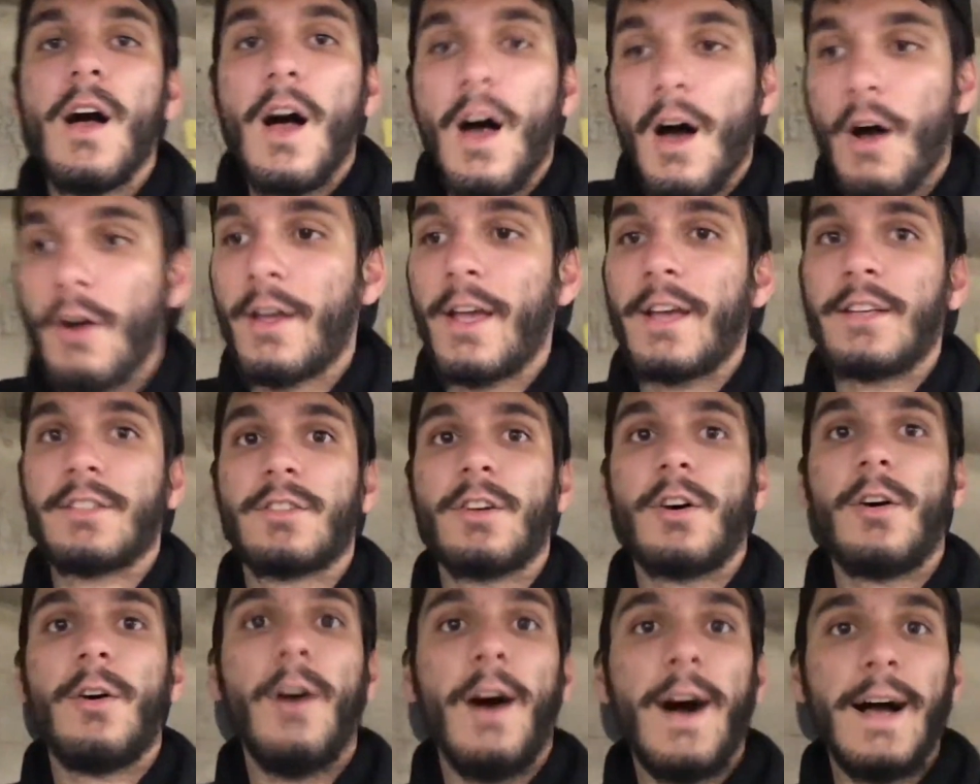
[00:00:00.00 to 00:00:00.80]
Okay,
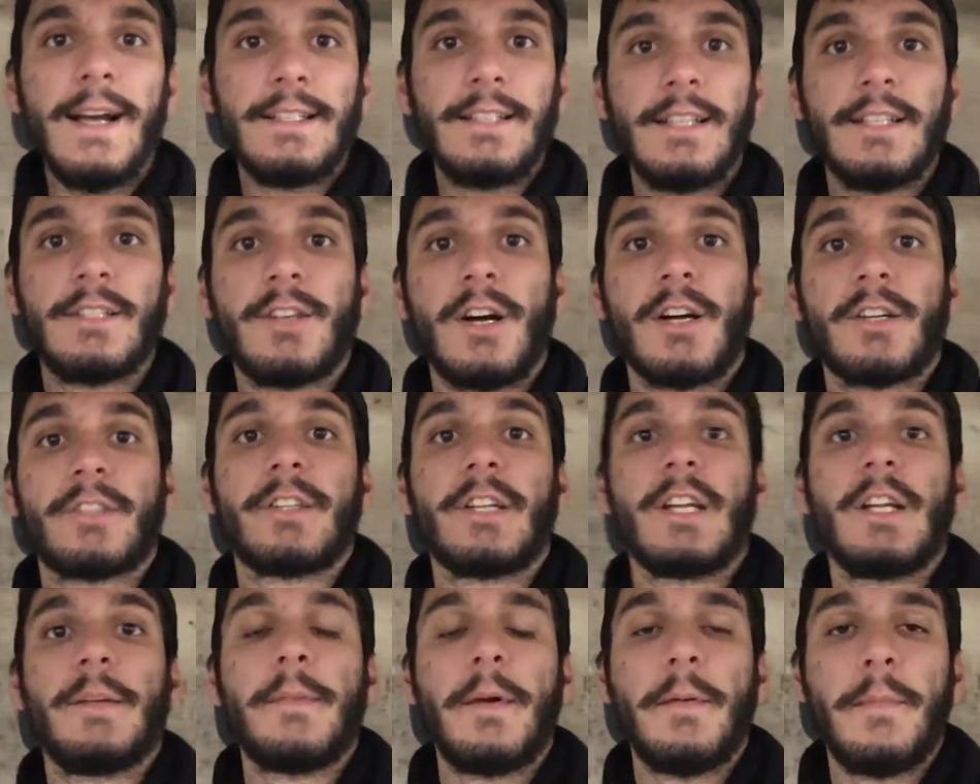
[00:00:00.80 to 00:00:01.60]
so I did talk
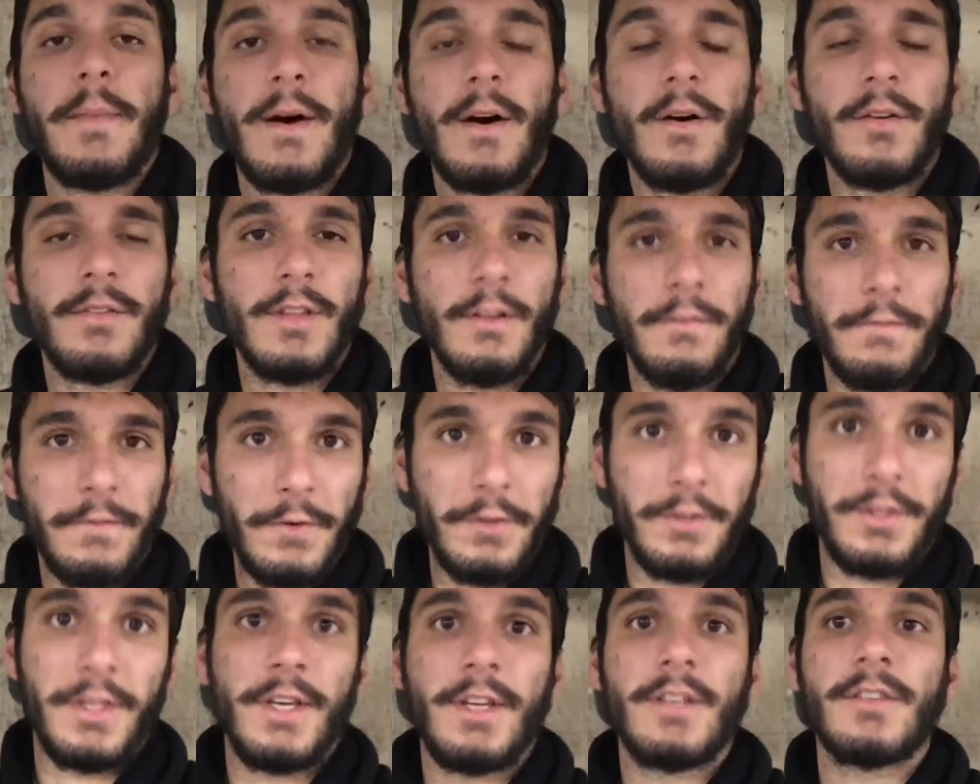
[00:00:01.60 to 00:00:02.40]
to them about a
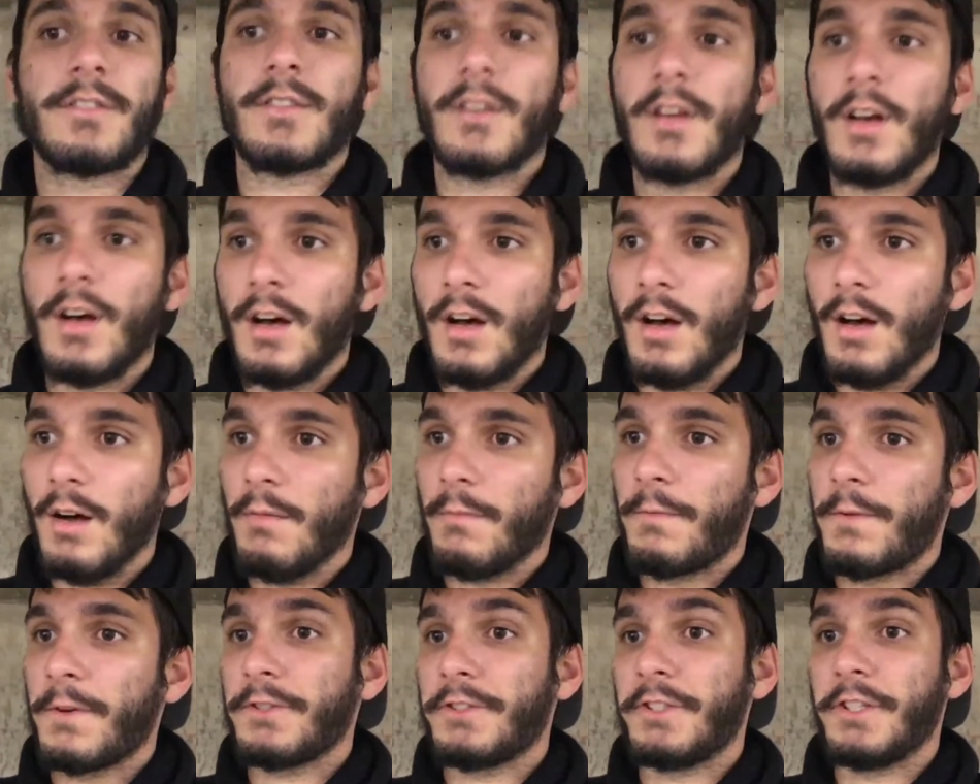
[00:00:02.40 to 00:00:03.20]
few things.
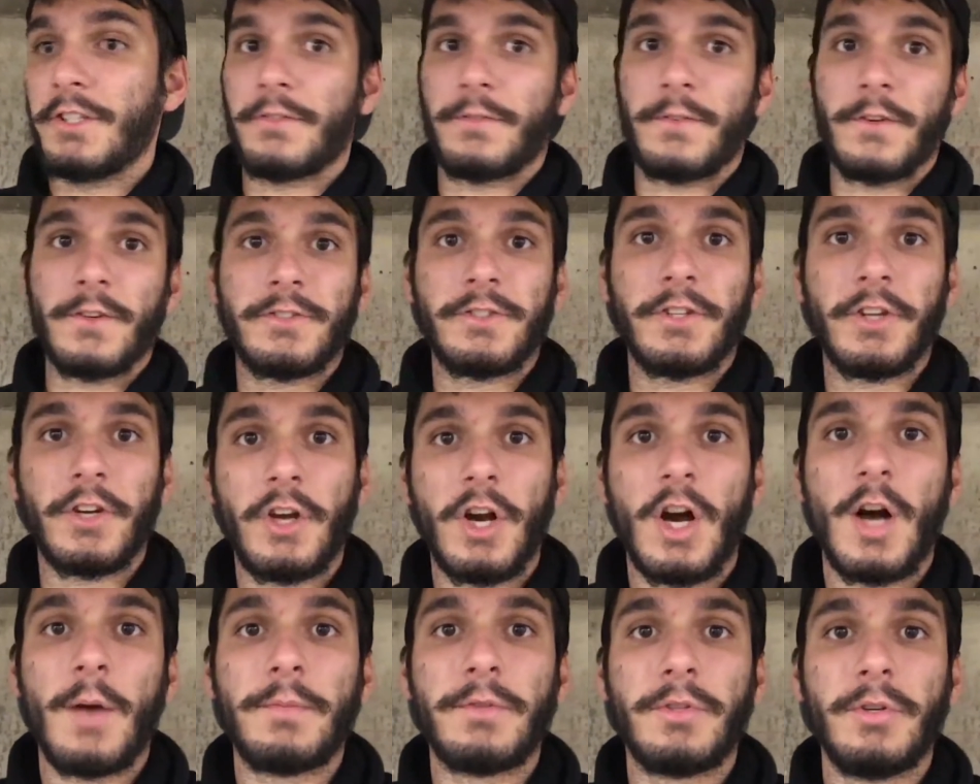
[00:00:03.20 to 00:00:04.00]
First things first, the
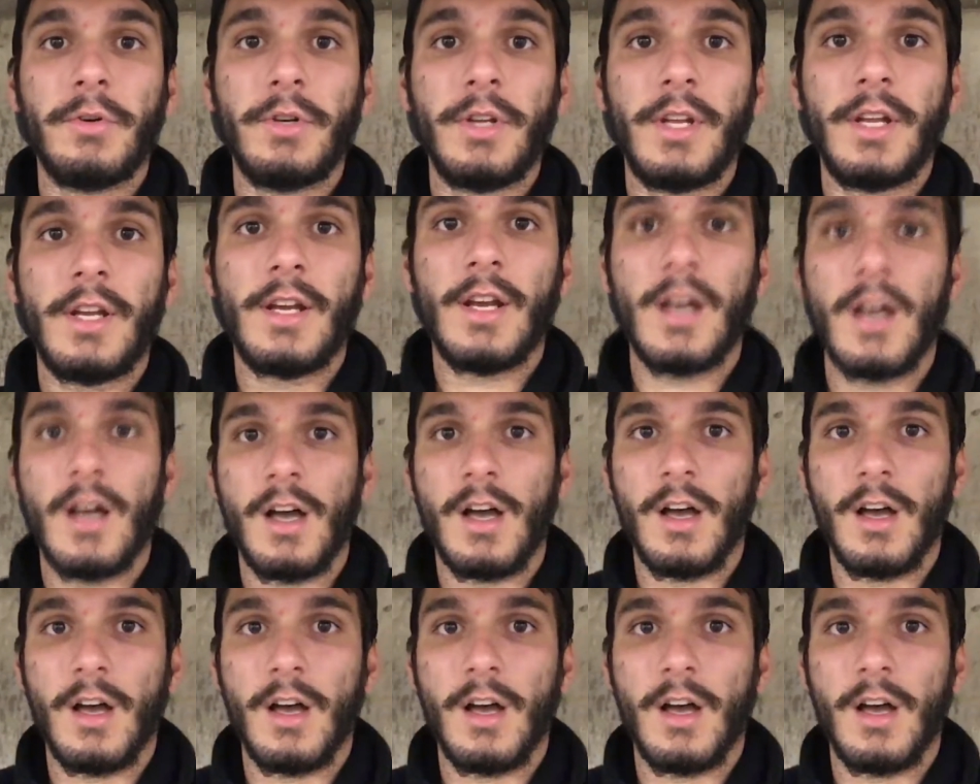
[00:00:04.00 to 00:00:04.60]
Cobb Tuning.